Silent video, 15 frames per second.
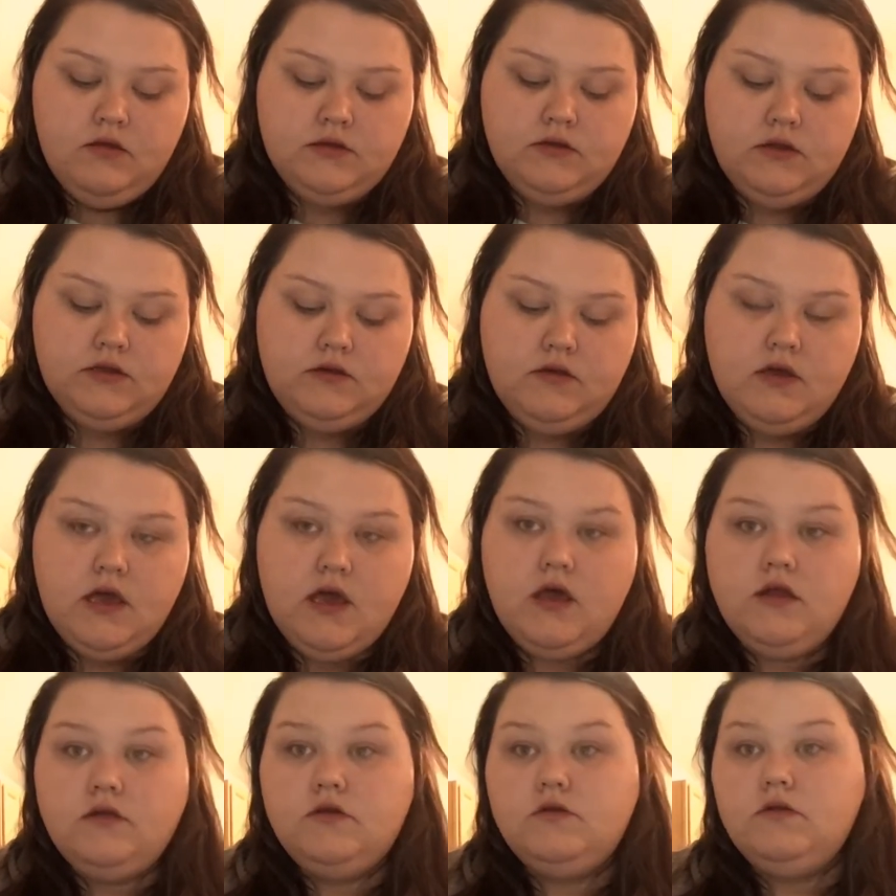So let's go ahead
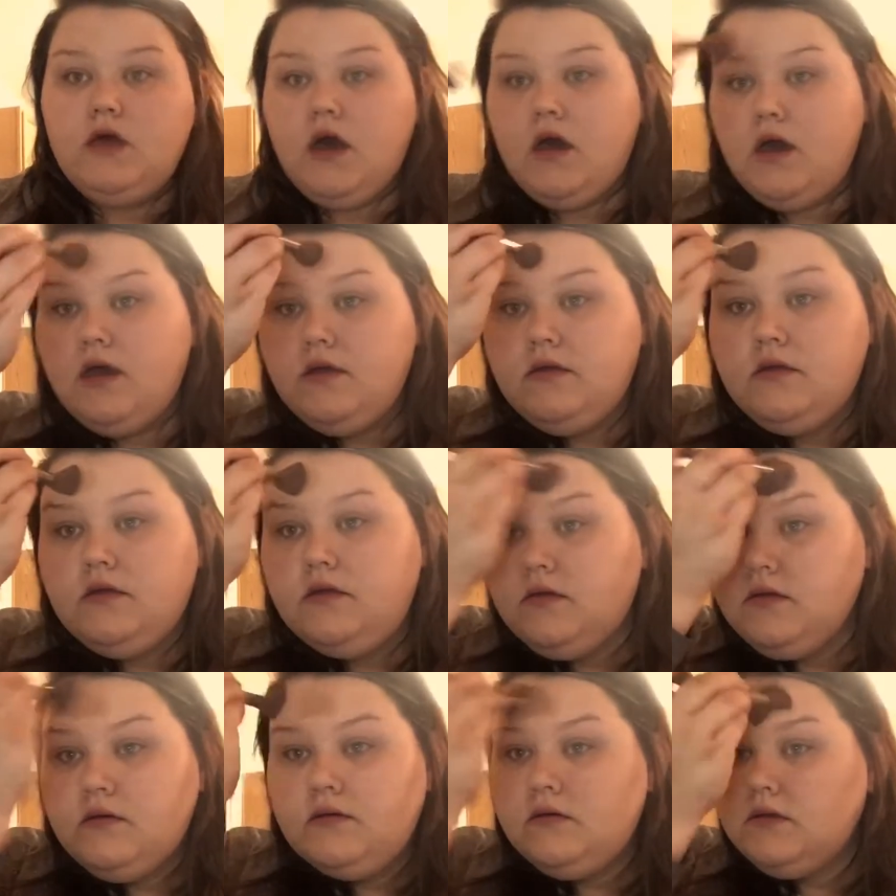and do that.
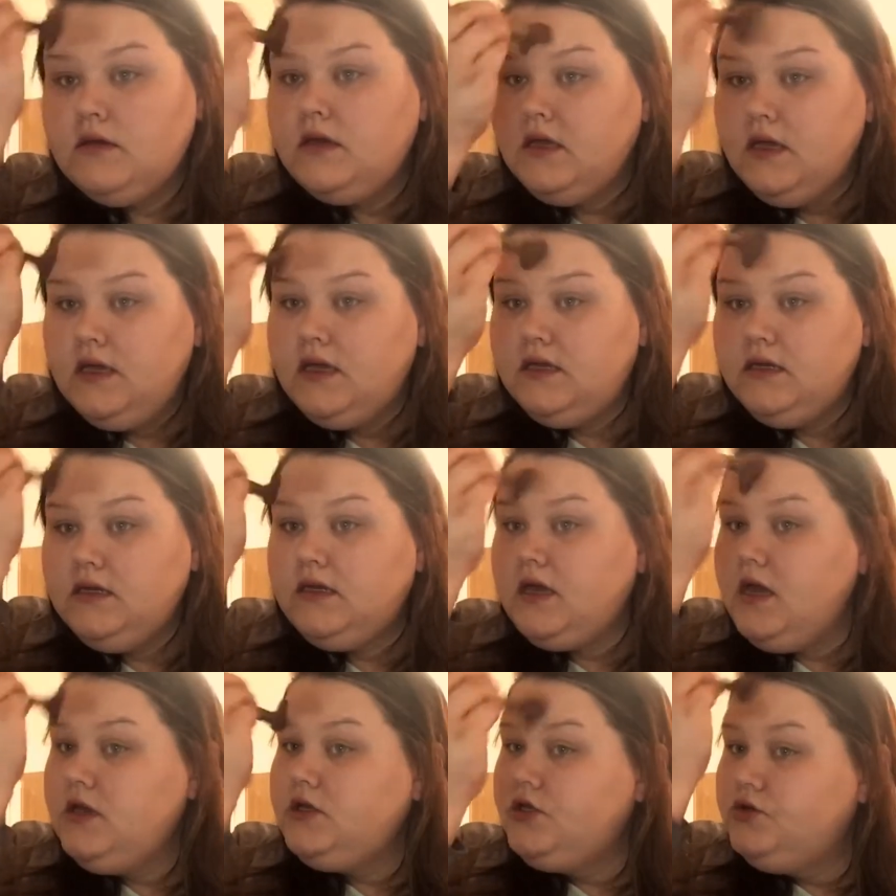And
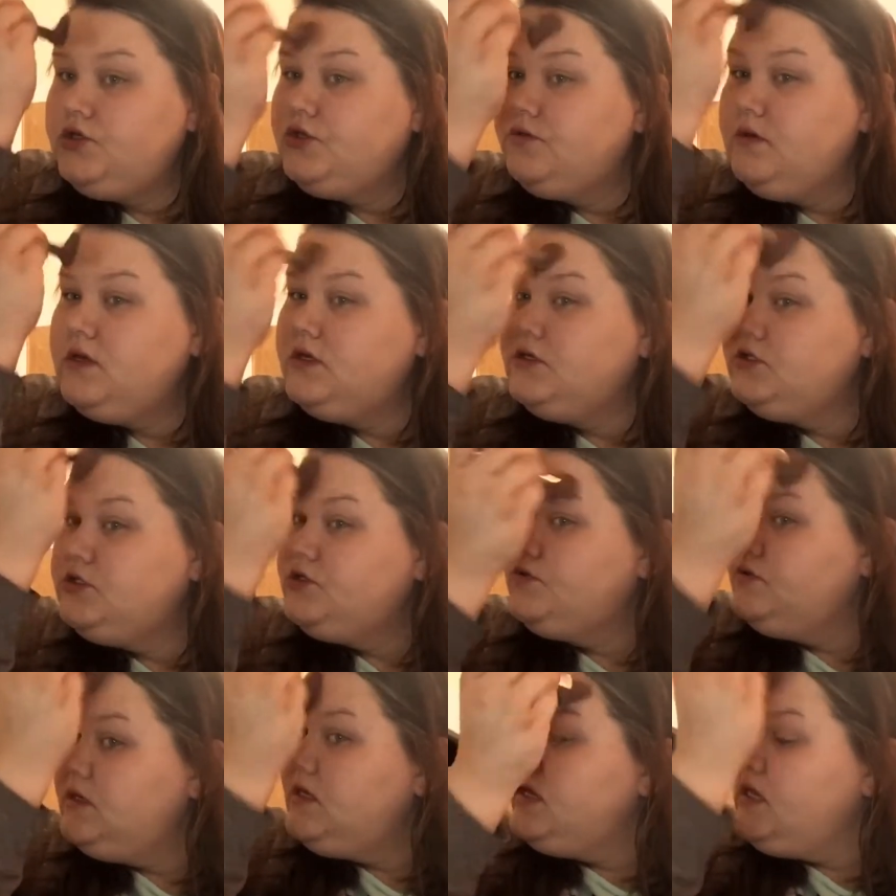again, you do want to
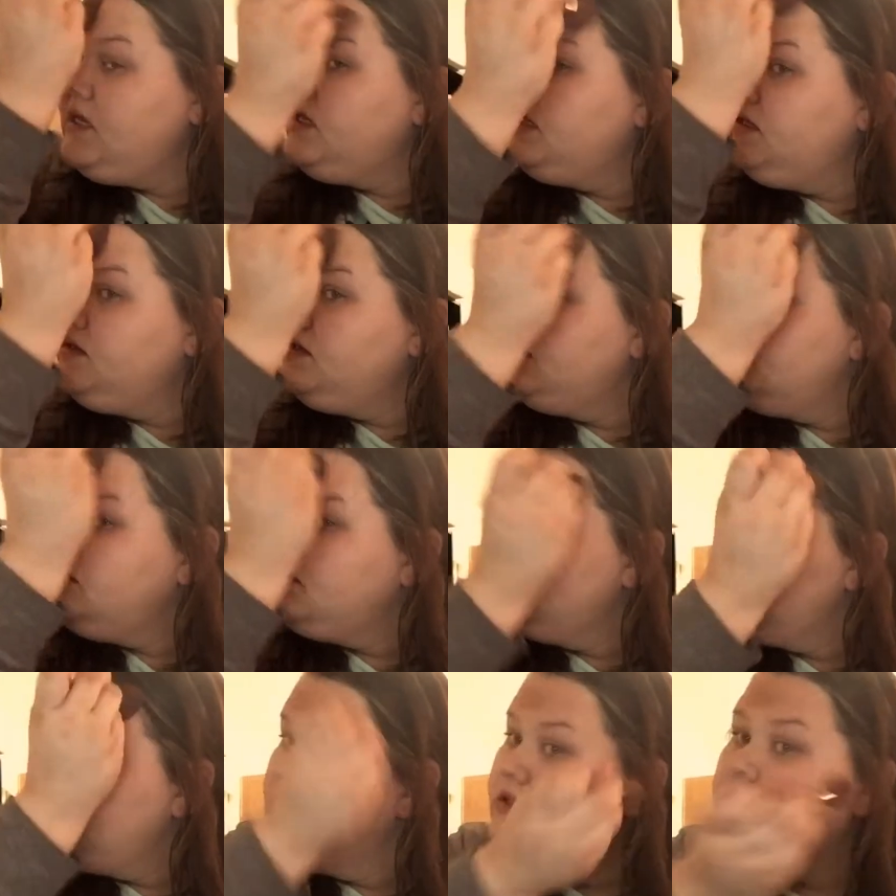do it in
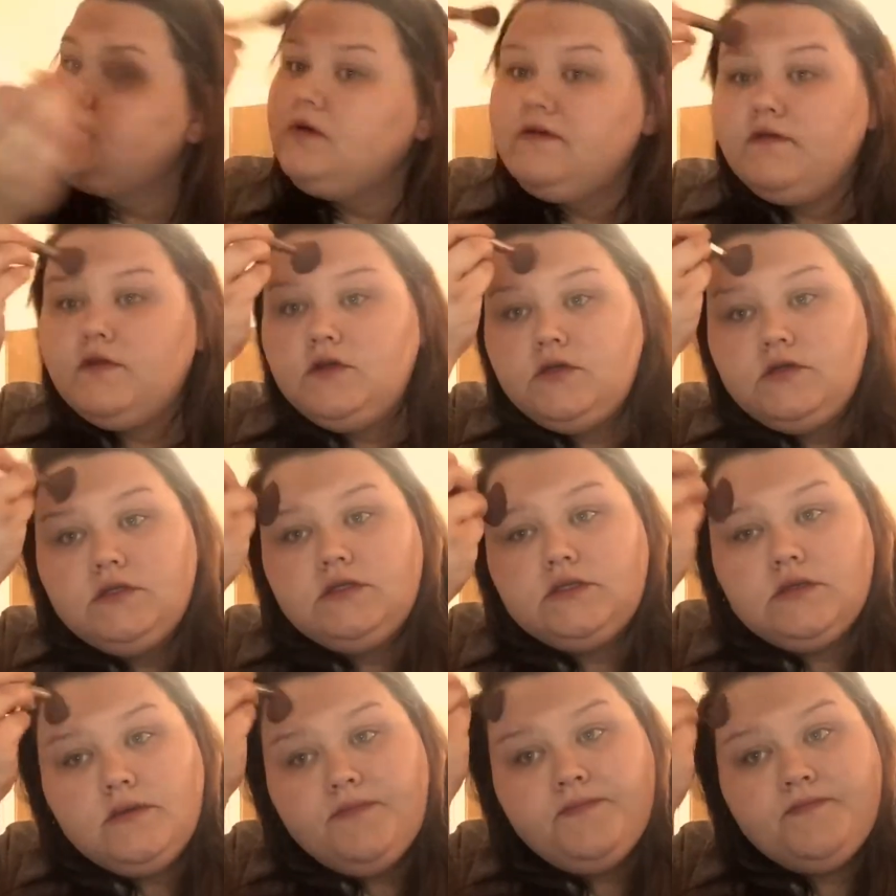
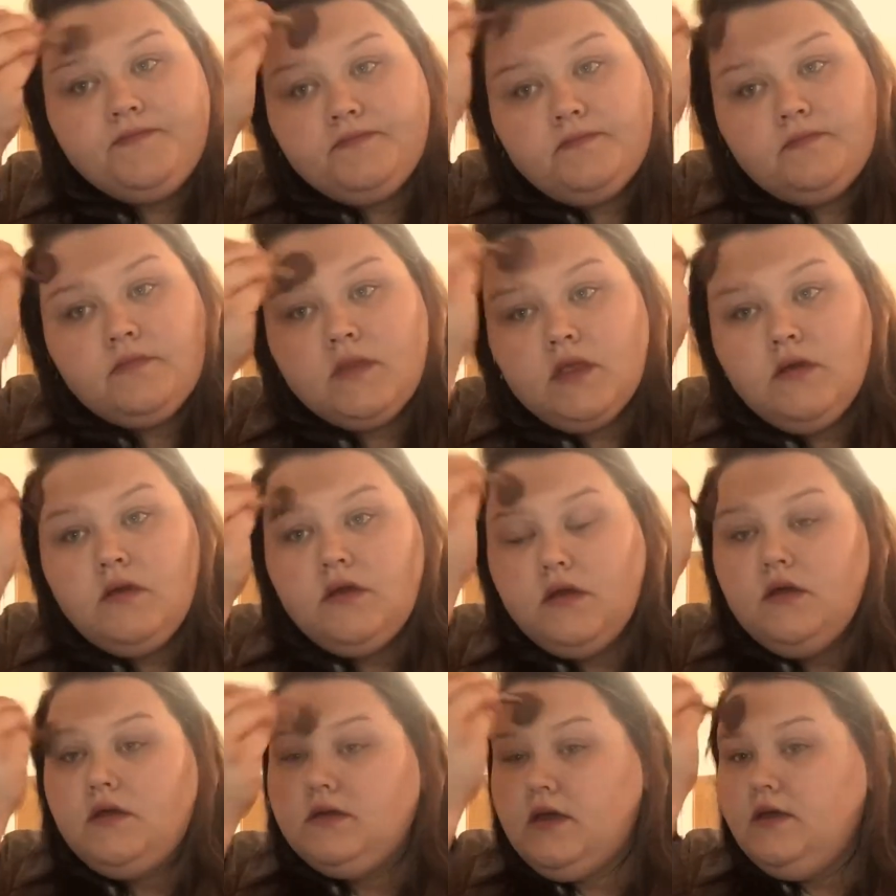swivels.
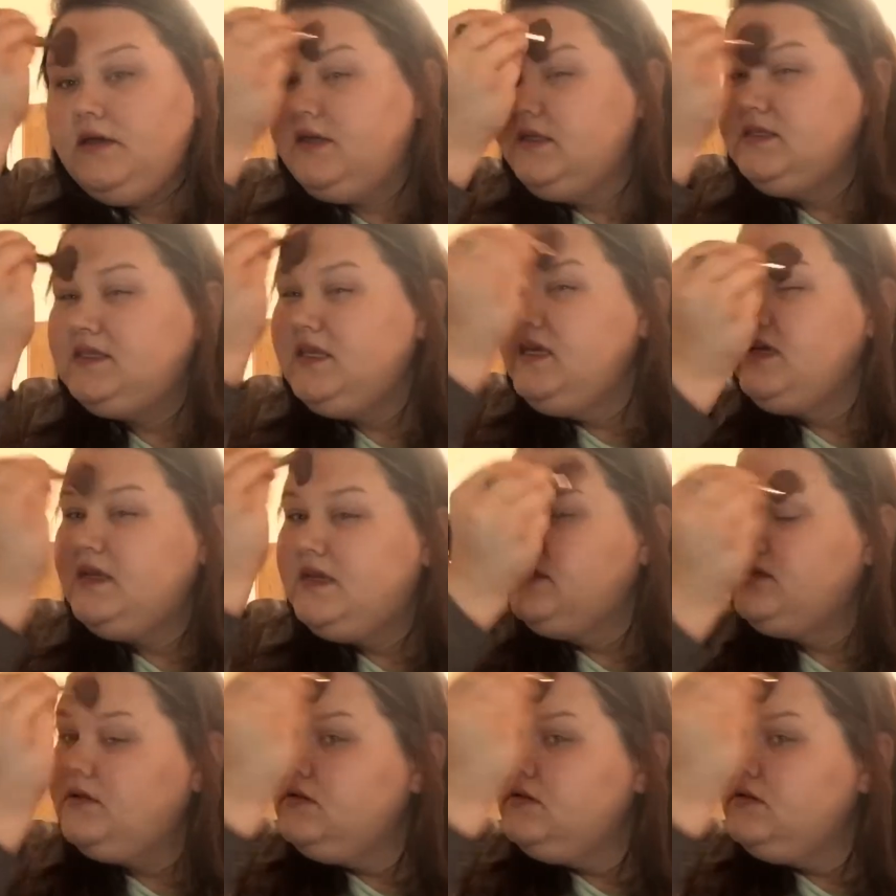Now you can see it is a